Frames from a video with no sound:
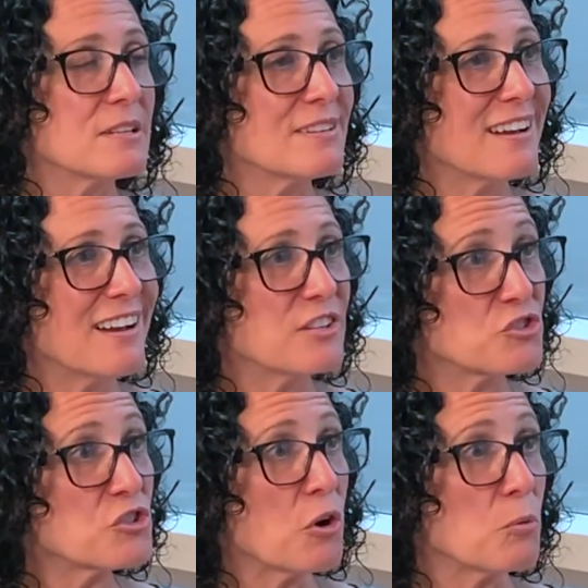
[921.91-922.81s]
Uh,
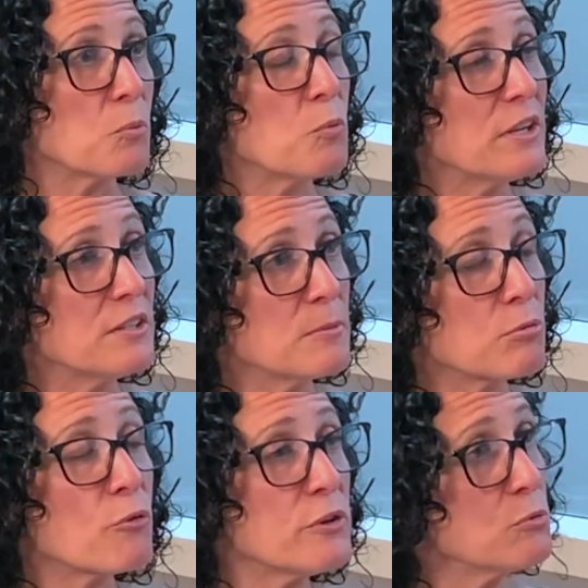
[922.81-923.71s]
so when an
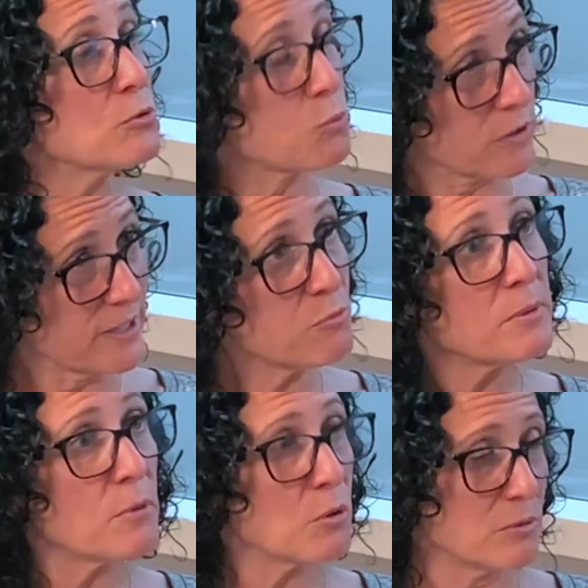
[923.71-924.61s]
employee who is working
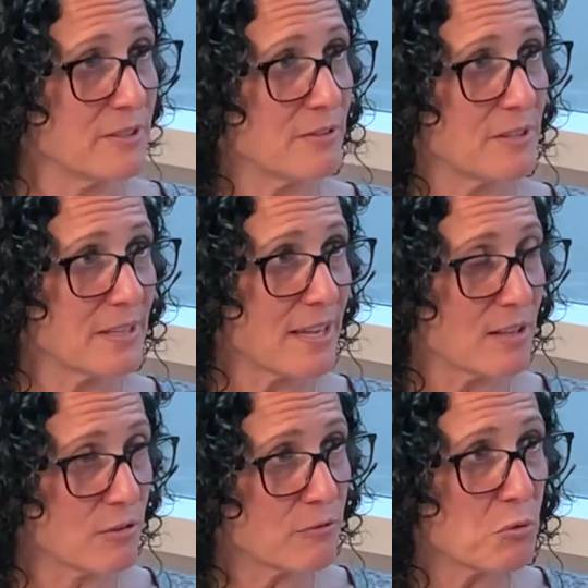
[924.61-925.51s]
remotely in
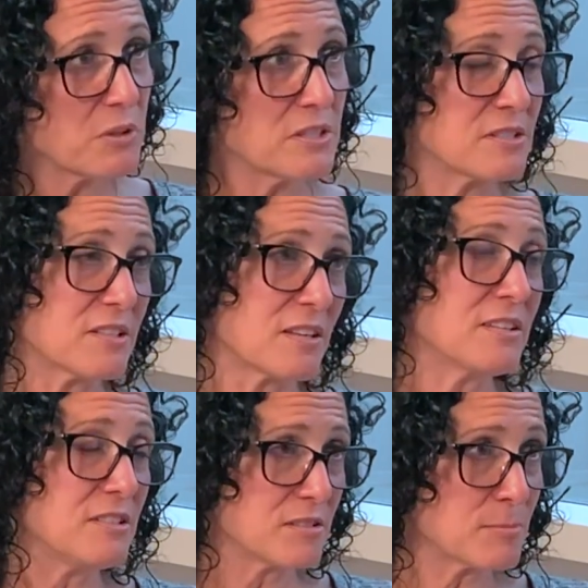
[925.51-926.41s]
California says, I
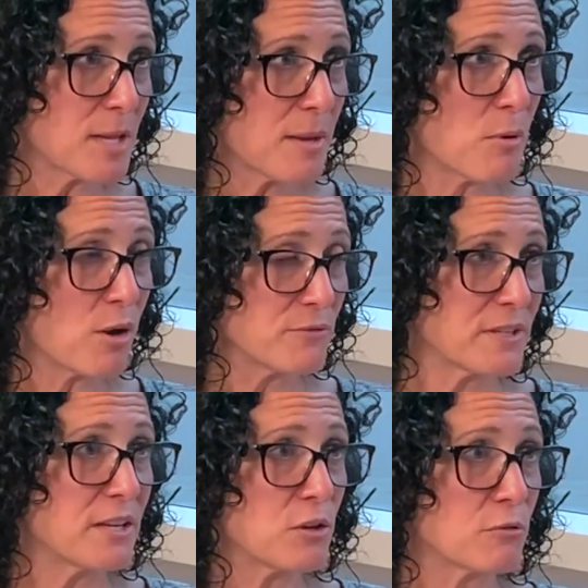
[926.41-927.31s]
need some time off to
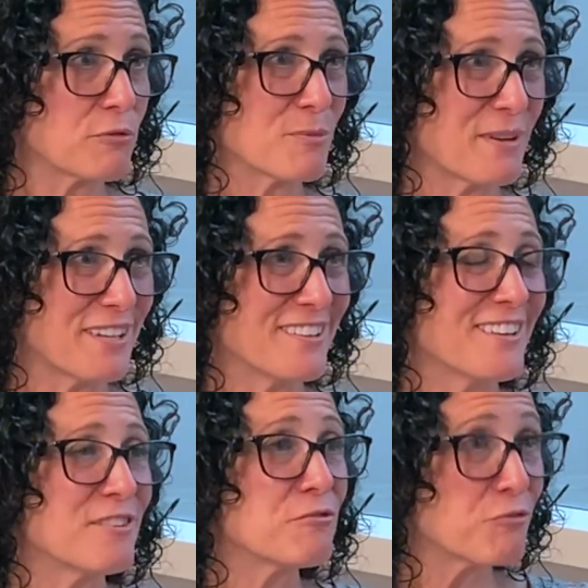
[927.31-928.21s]
care for my
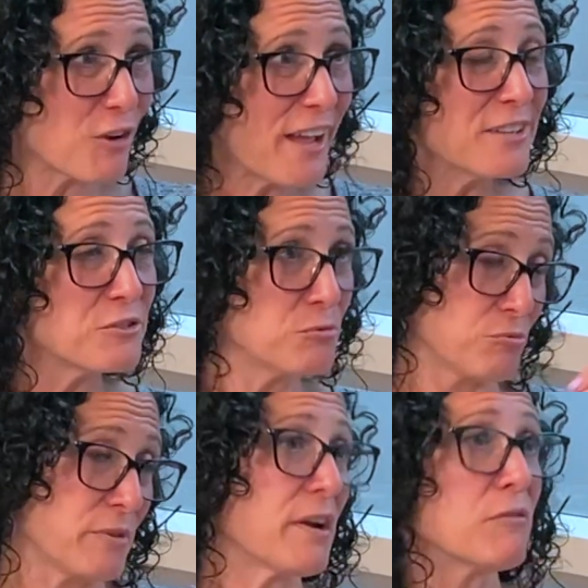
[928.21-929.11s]
friend who's
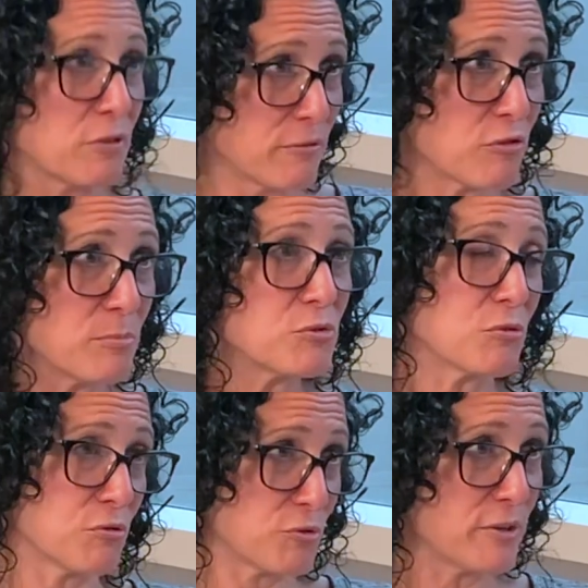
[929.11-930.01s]
recovering from
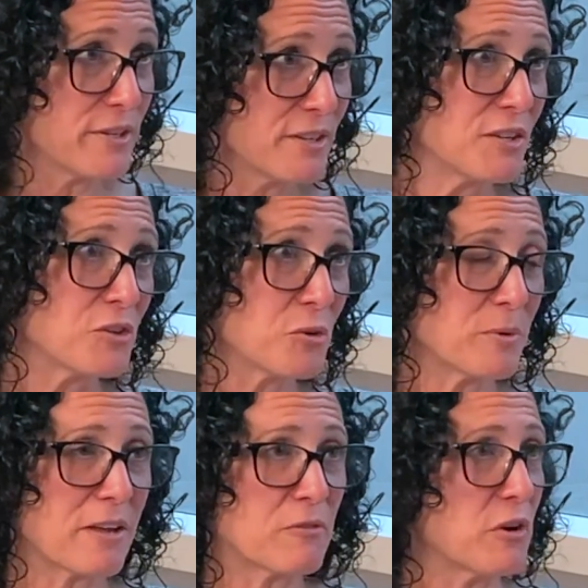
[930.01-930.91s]
surgery, or
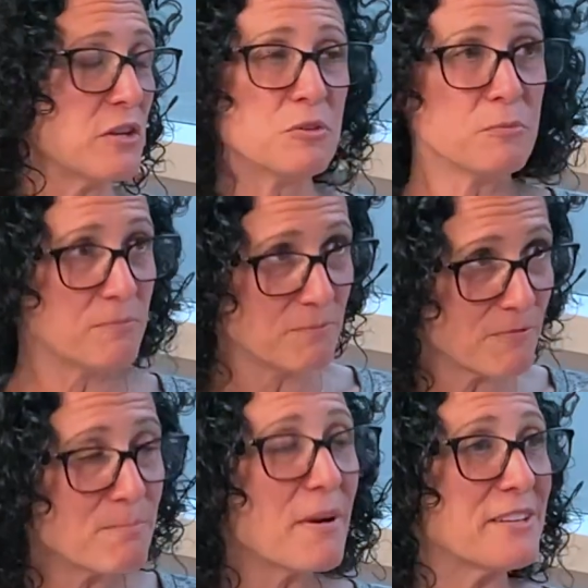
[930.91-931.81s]
whatever, and you
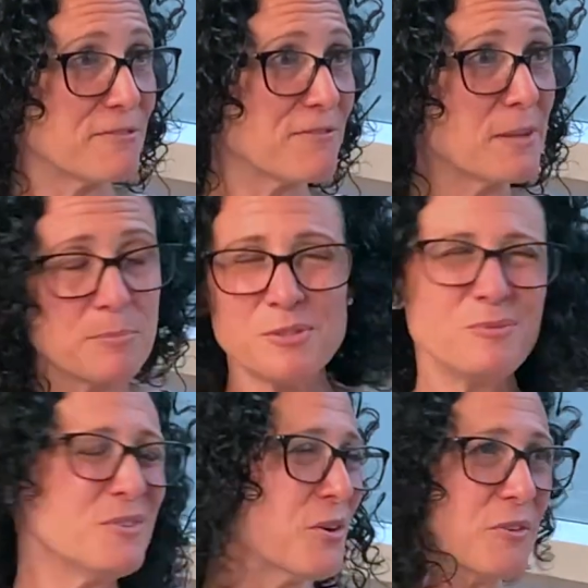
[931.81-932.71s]
might flip to
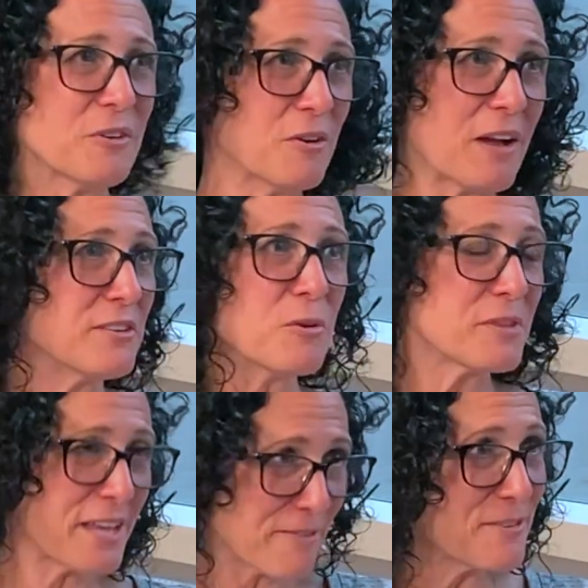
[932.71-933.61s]
no, no, no. I know
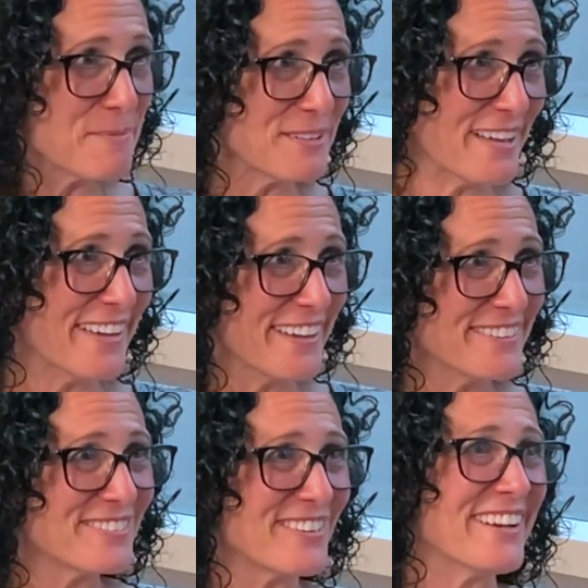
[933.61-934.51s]
the
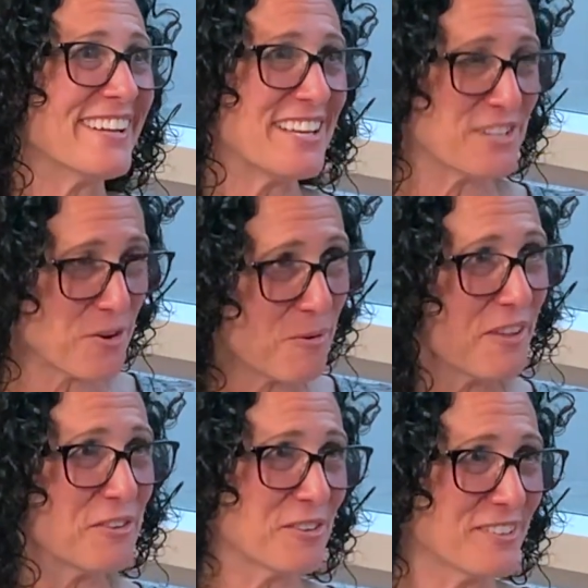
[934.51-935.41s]
FMLA, right? I know
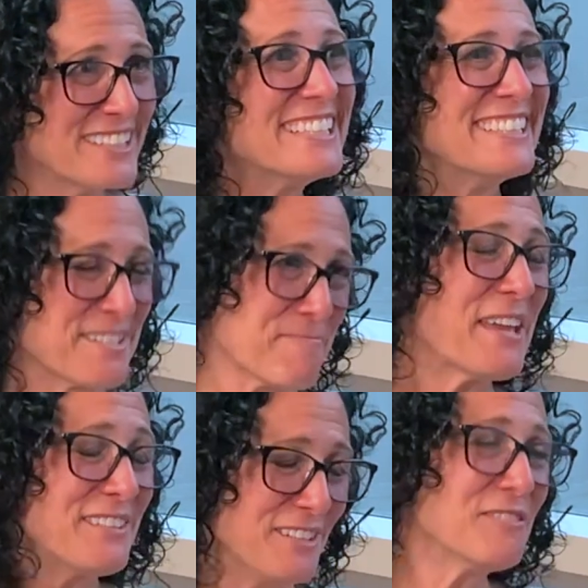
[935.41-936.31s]
other
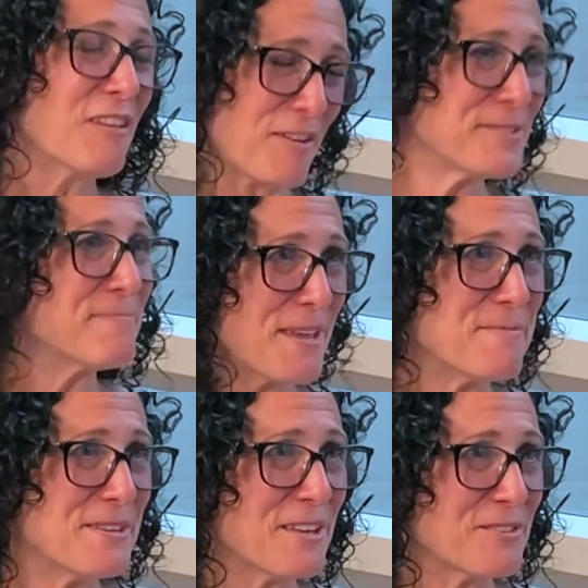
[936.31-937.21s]
paid leave laws,
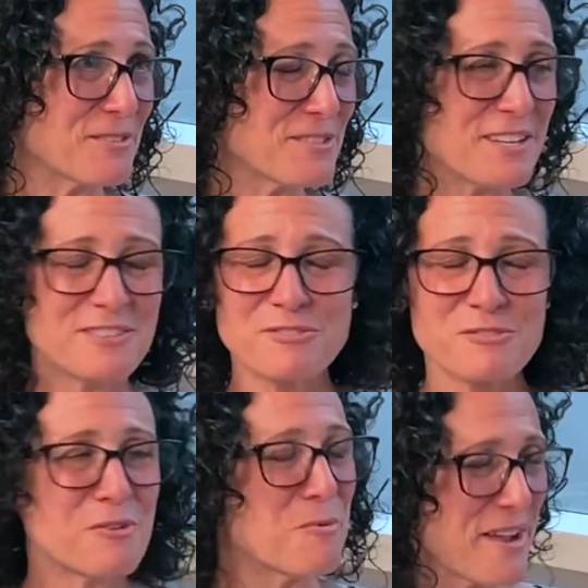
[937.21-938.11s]
maybe in other states,
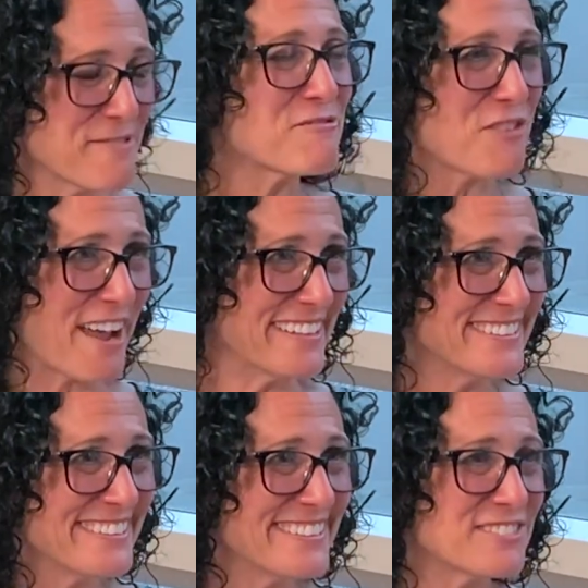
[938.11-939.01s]
there's no way
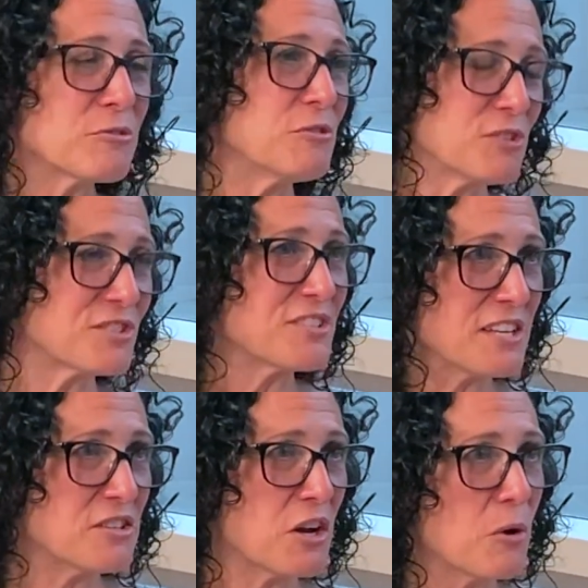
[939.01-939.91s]
friend. So you just
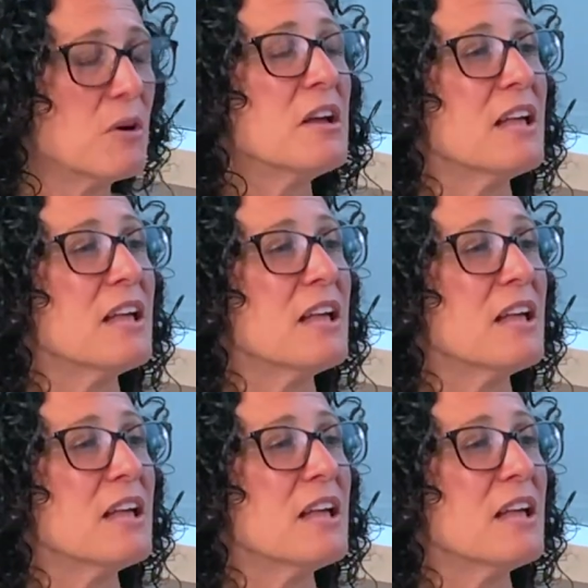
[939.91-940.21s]
say no.